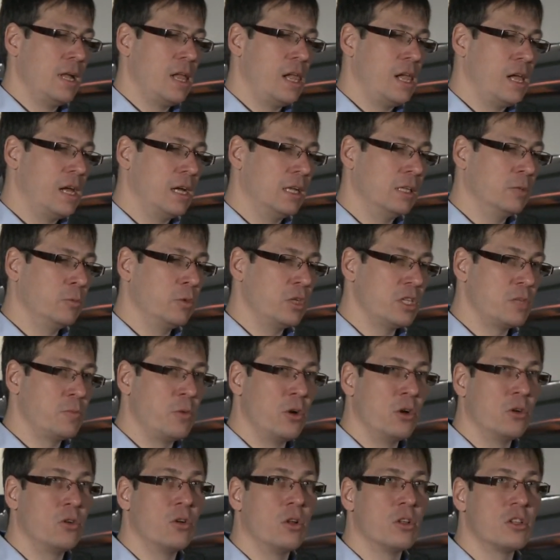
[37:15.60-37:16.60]
And we
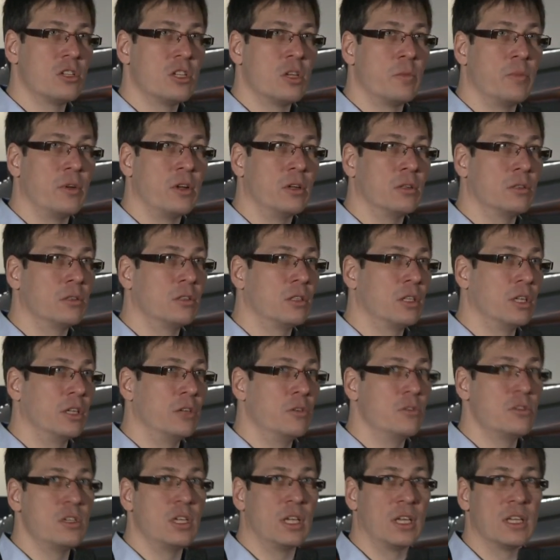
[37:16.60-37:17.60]
spoke also about
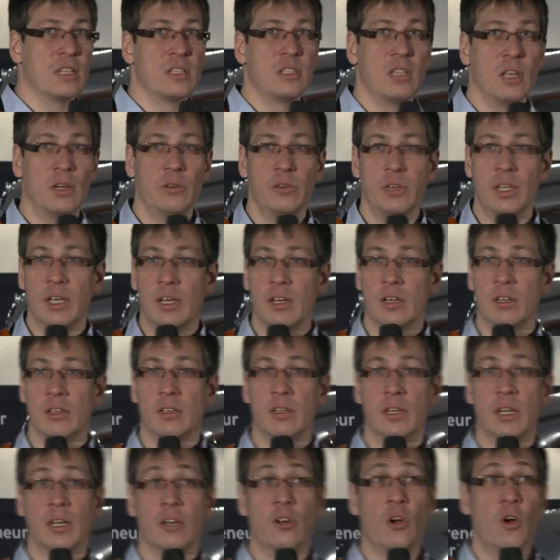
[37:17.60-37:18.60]
using
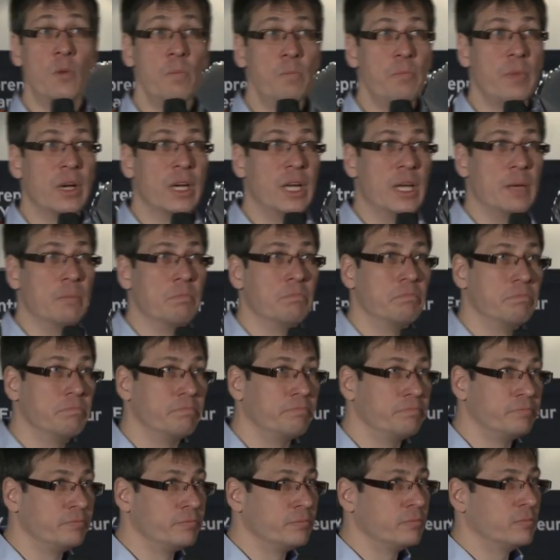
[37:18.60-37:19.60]
Estonian company,
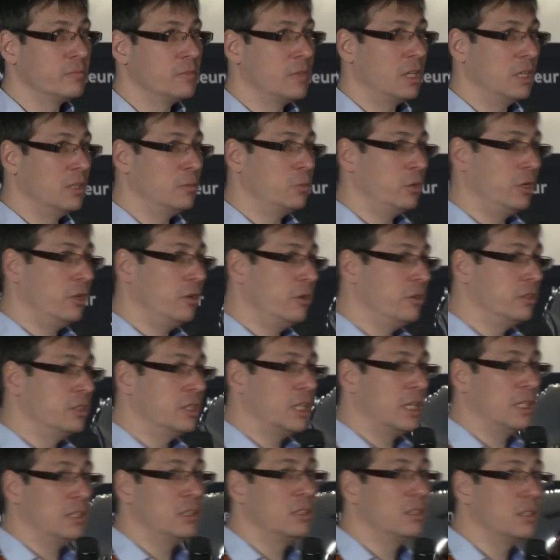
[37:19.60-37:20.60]
and we learned
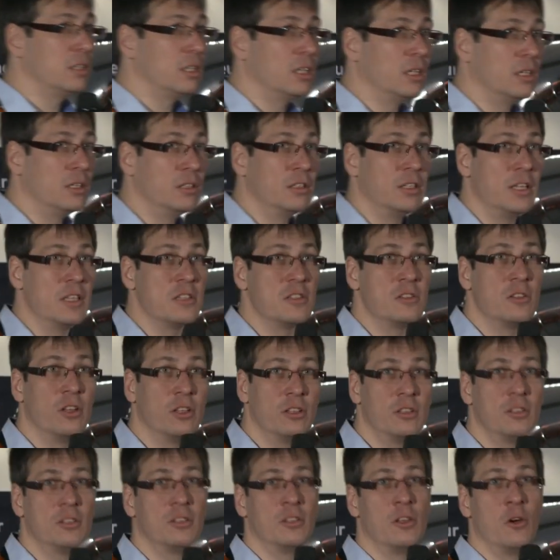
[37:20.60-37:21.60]
that it's
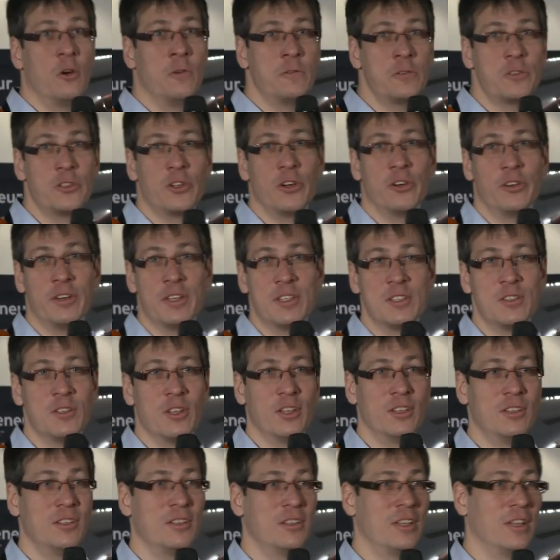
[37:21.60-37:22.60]
not offshore, it's
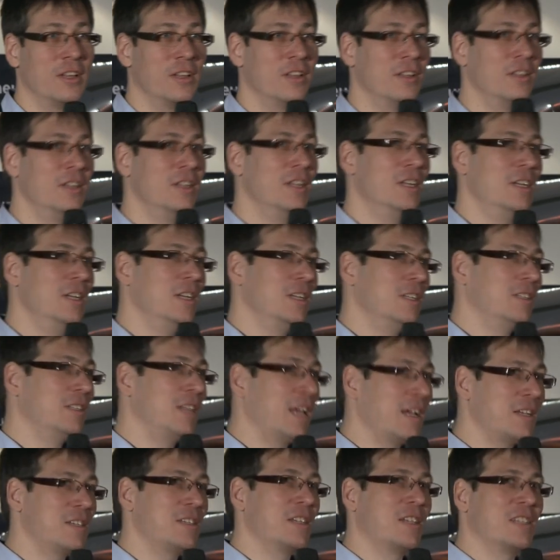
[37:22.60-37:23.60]
not a
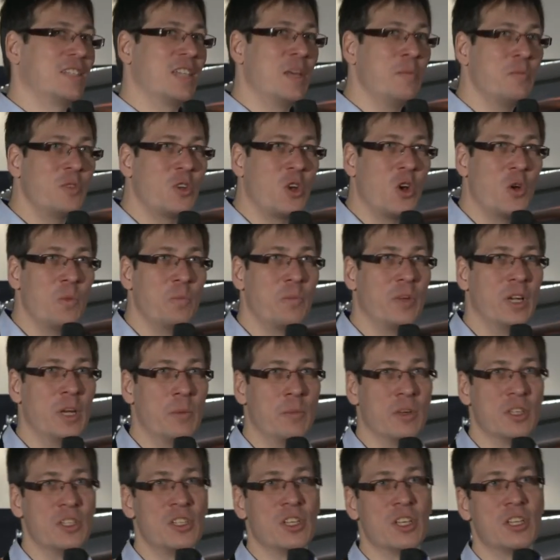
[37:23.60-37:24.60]
tax-exempt company,
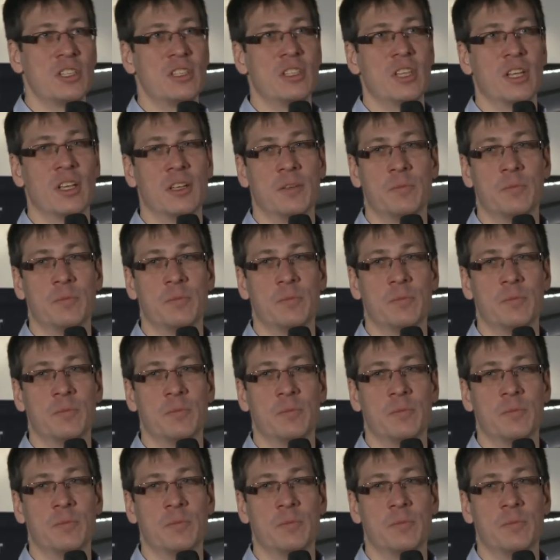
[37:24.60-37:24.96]
but just